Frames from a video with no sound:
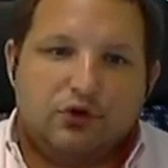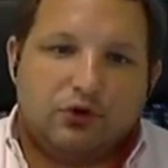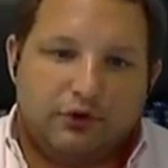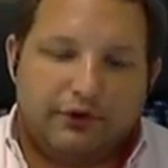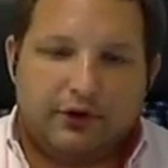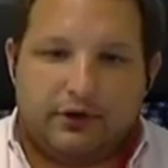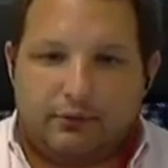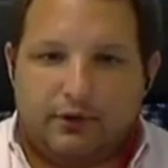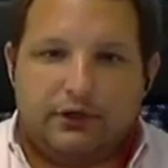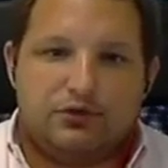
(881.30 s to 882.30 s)
Google. They're going to
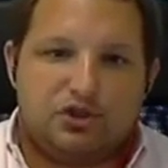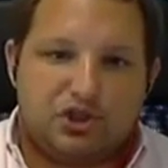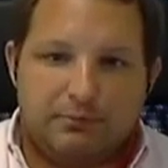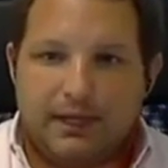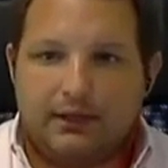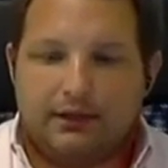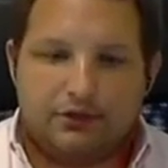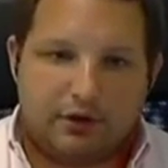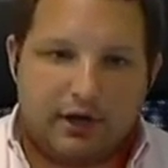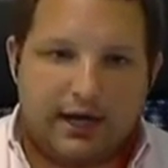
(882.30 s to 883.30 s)
want to use Gmail
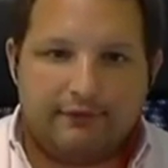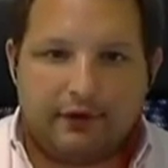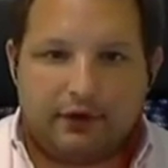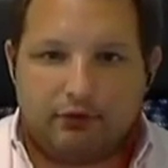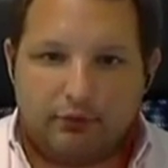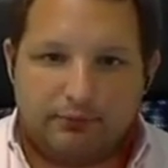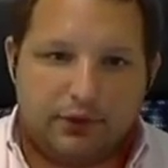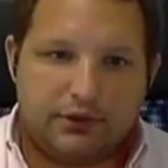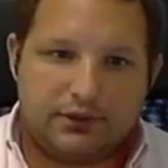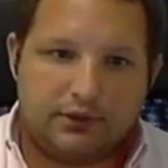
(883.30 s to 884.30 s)
and Drive and
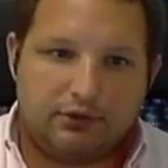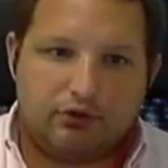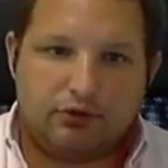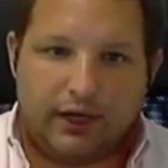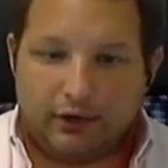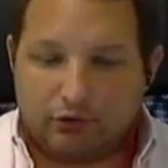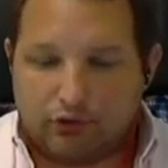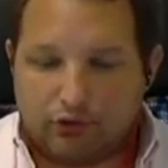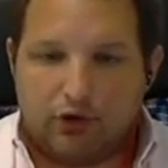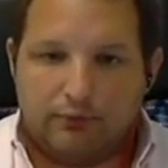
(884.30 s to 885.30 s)
Chromebooks and
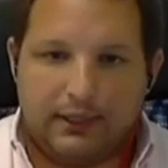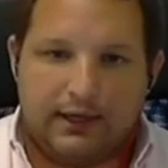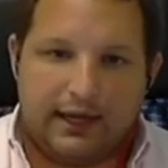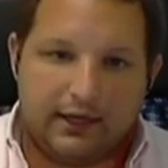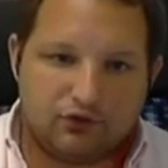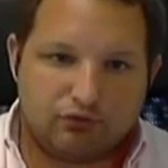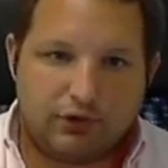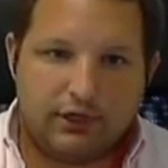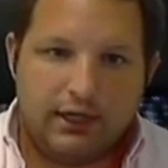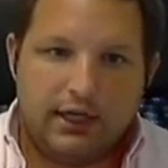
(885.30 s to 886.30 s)
Chrome and
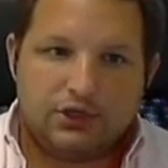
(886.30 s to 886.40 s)
Android.